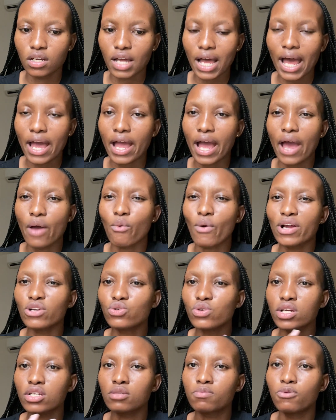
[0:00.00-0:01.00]
I want
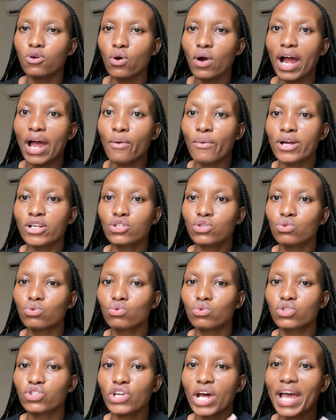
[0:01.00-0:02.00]
to explore, I want
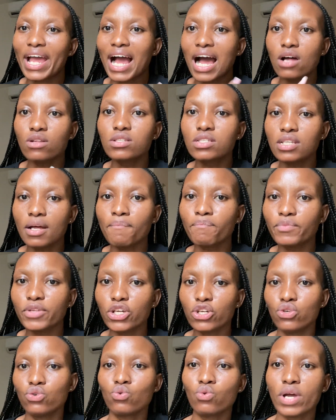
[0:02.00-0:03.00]
to try out
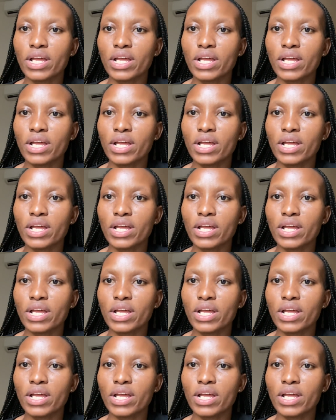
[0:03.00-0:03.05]
something new